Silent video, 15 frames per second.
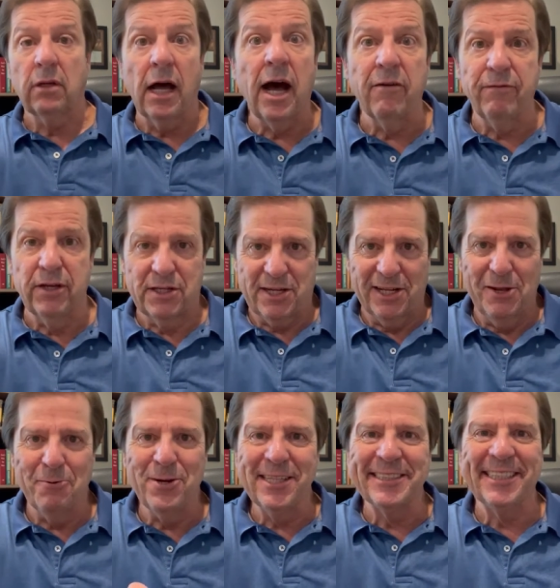obviously
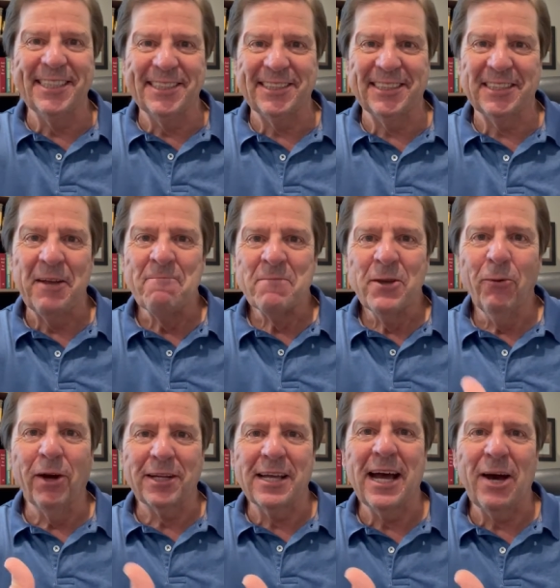resists
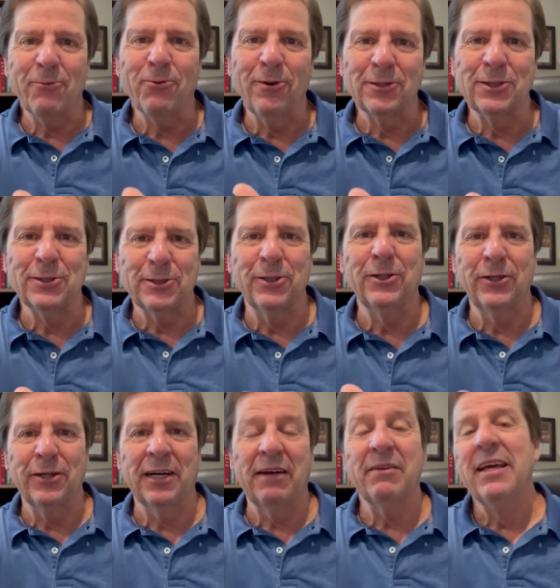what God wants us to do.
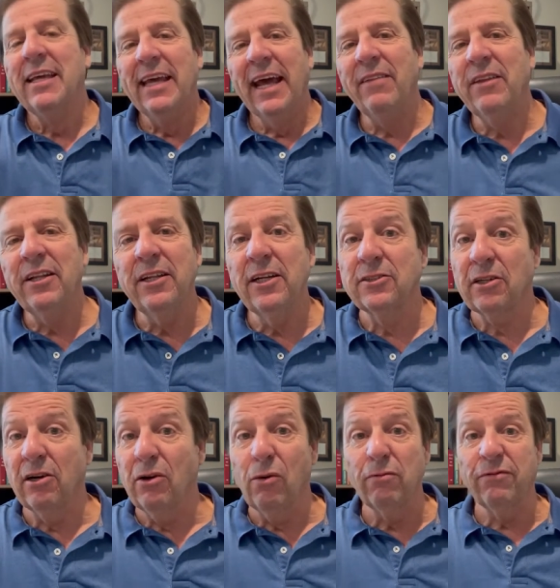And then there's our
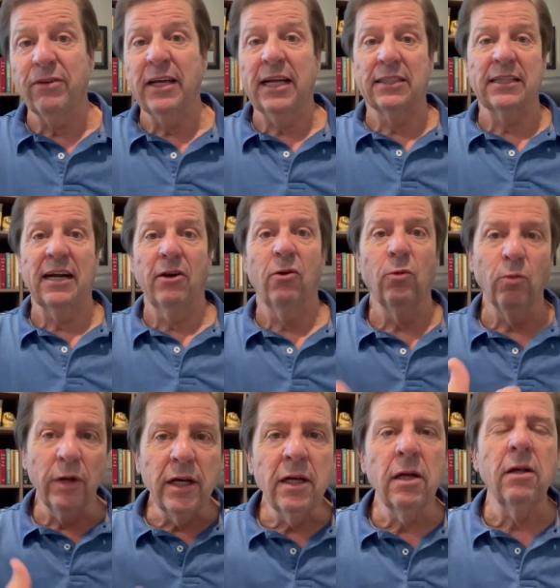own flesh, our own
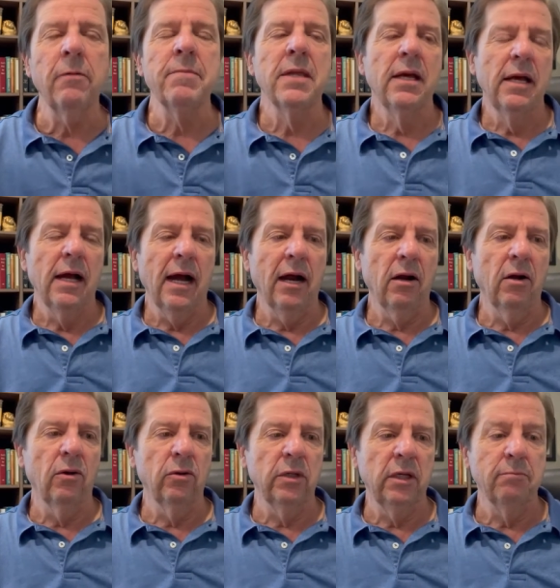will, our
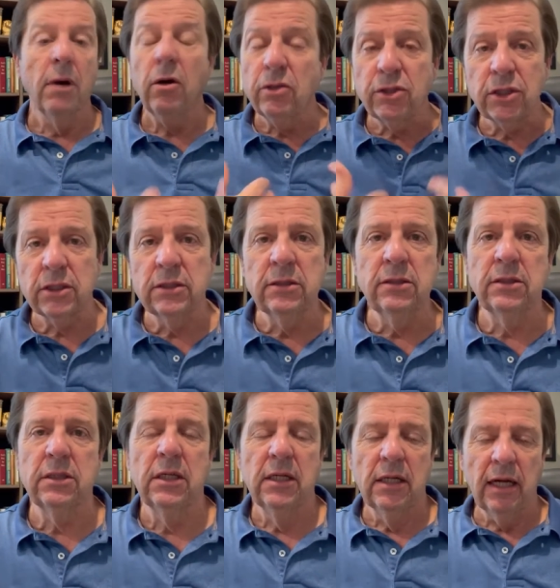own emotions,
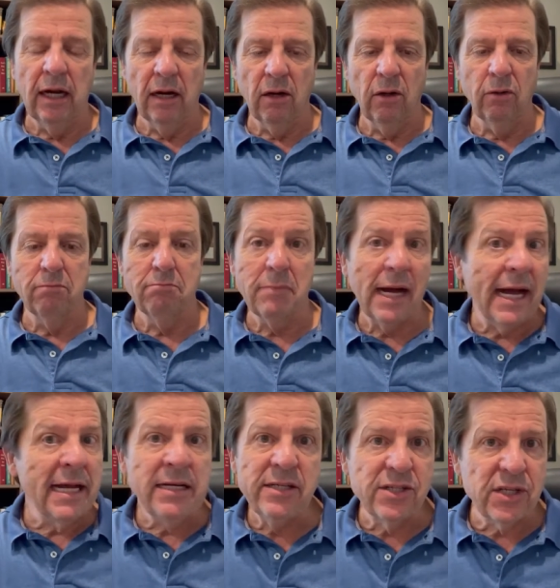our own
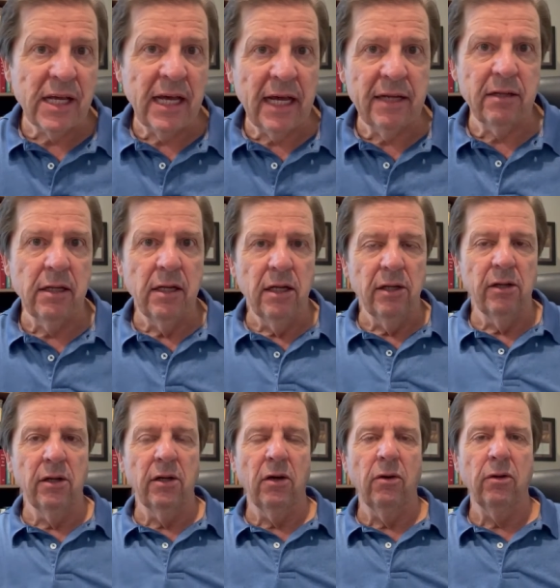mindset. You
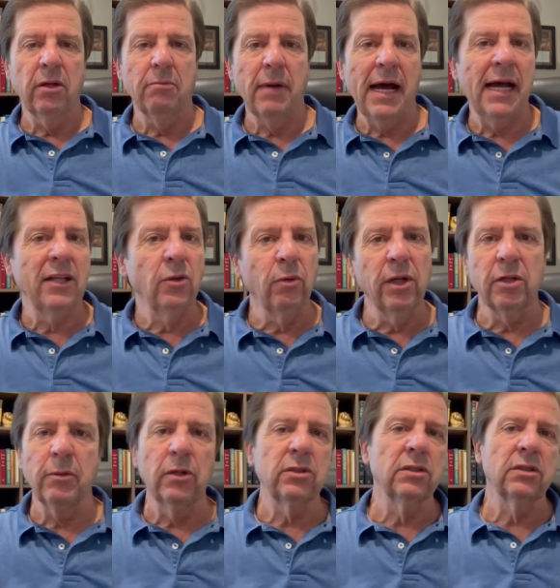know, the mind, the will,
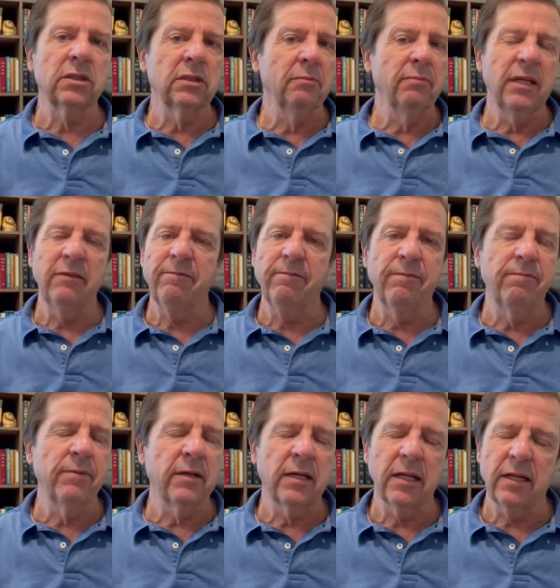emotions can be,
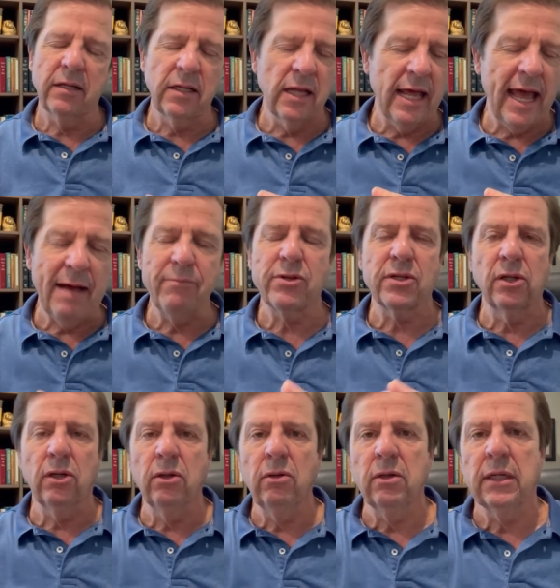can
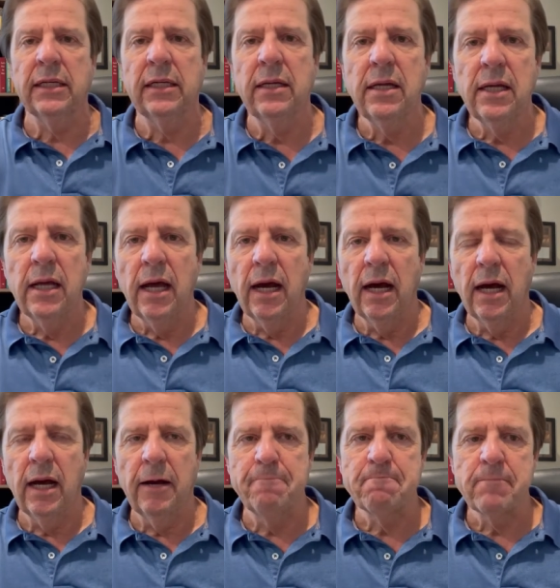absolutely
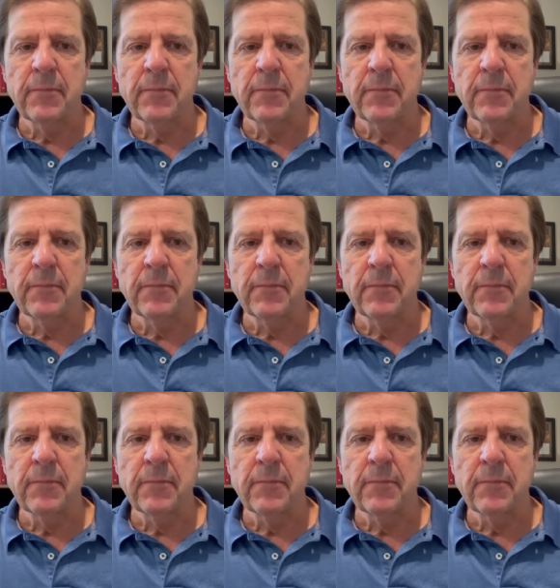uh,